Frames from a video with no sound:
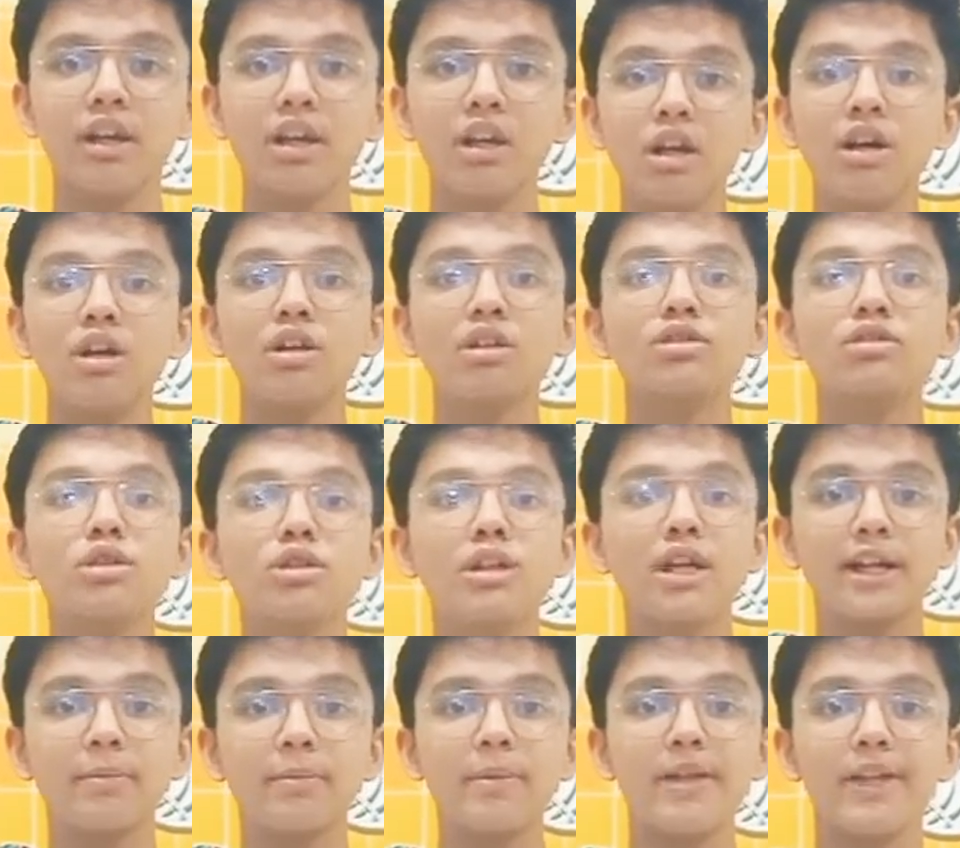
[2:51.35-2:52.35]
So let me
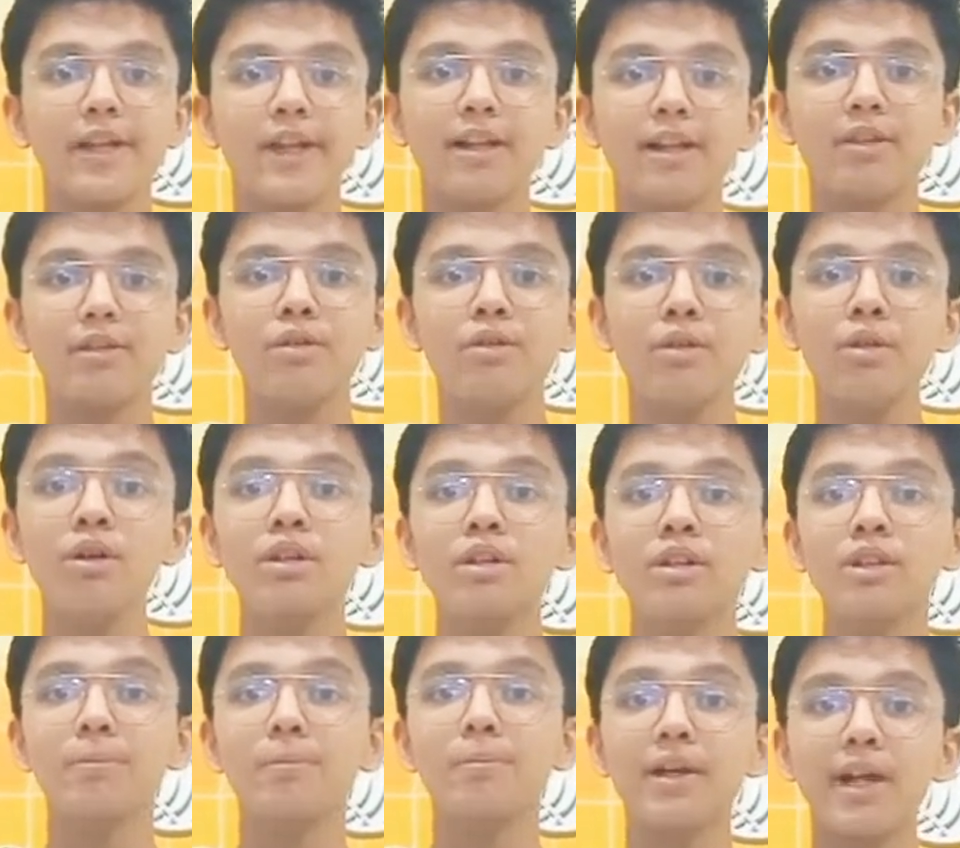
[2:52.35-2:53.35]
tell you, the
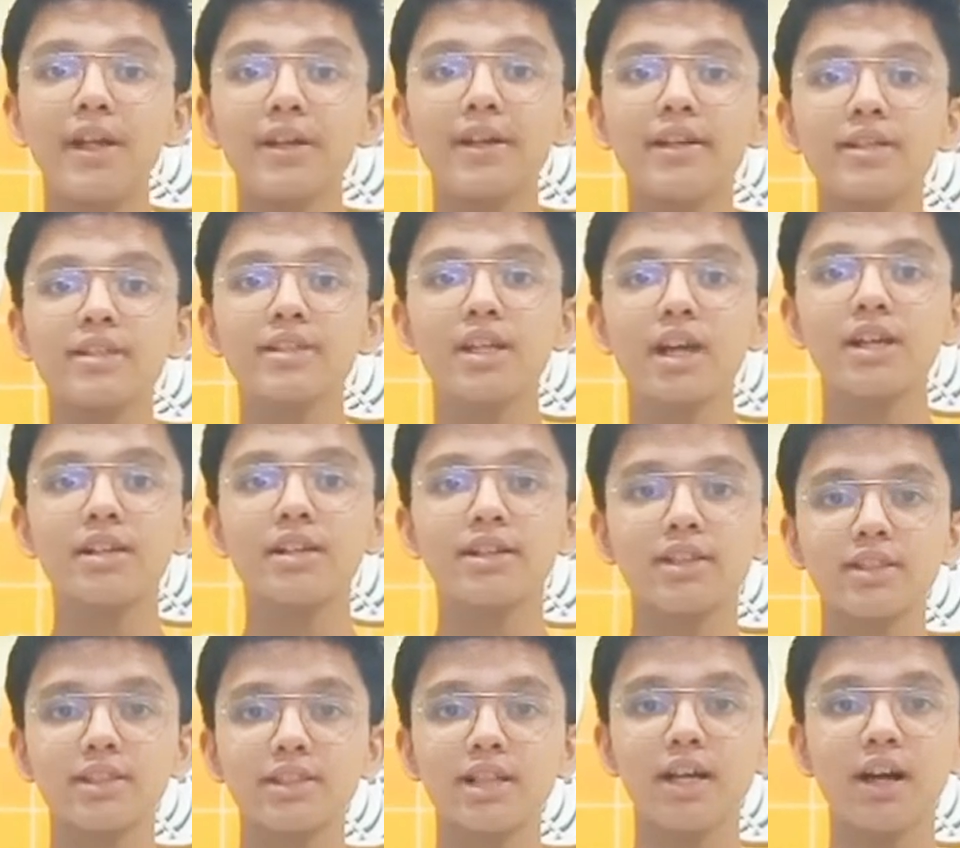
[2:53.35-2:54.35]
brightest star in the
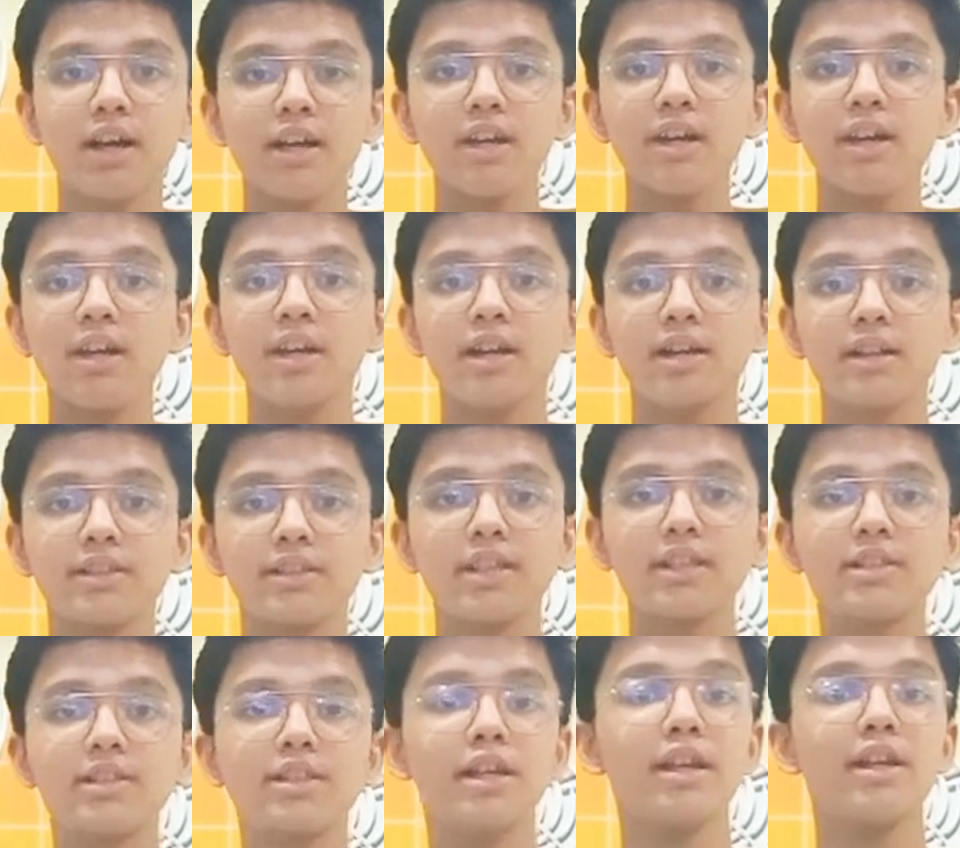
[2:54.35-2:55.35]
sky is the
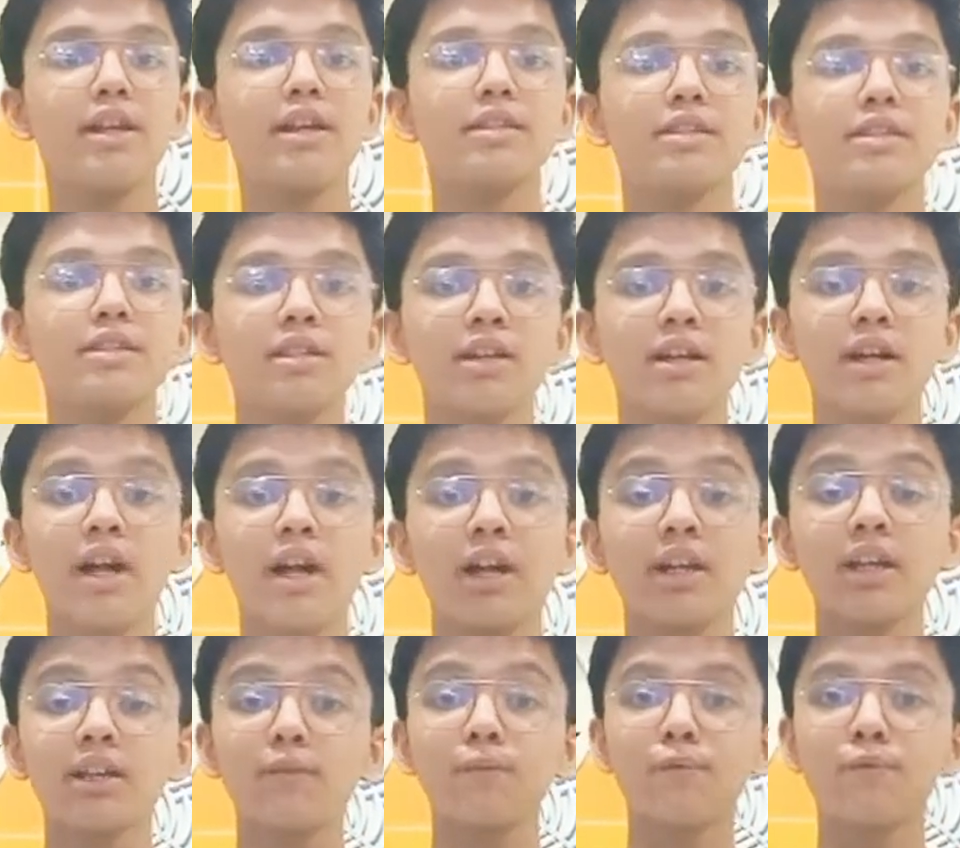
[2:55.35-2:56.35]
Sirius. It is
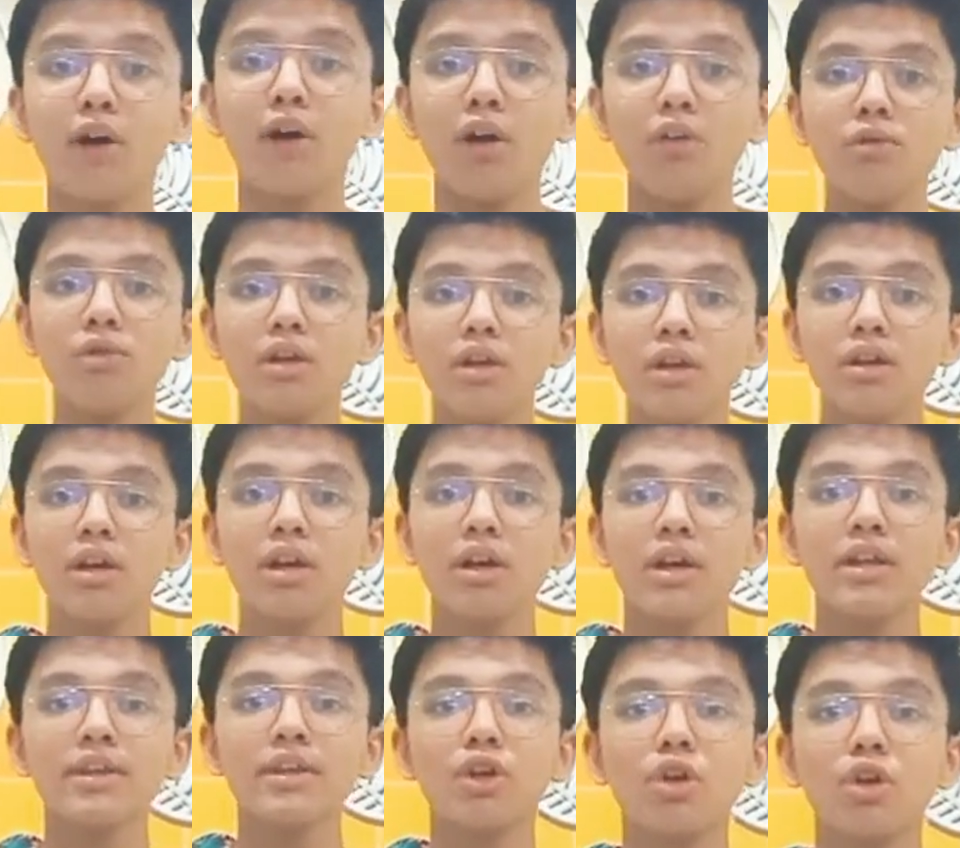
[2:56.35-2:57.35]
found in the
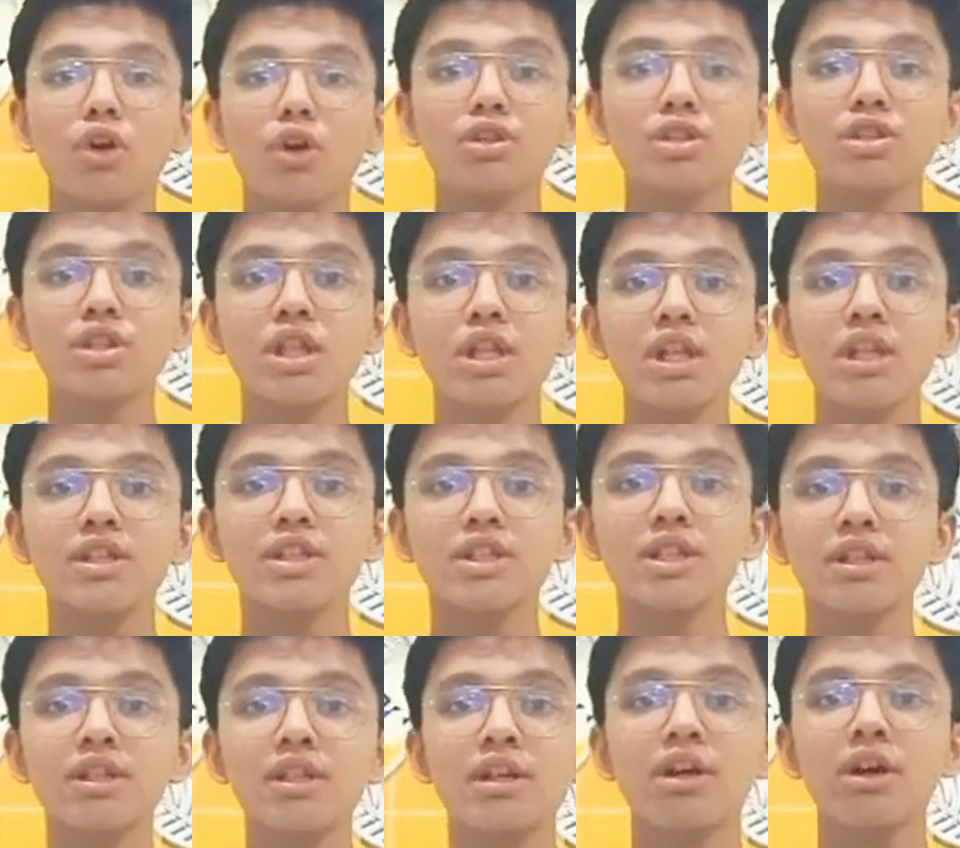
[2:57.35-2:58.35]
constellation
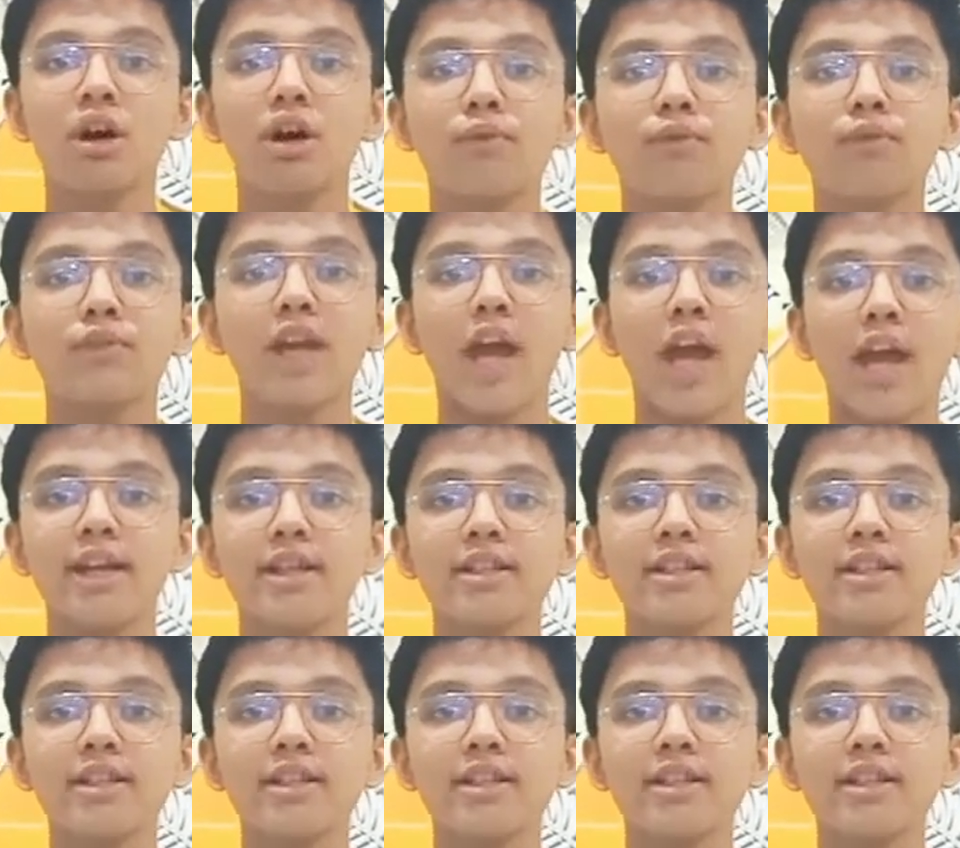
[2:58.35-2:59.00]
of Canis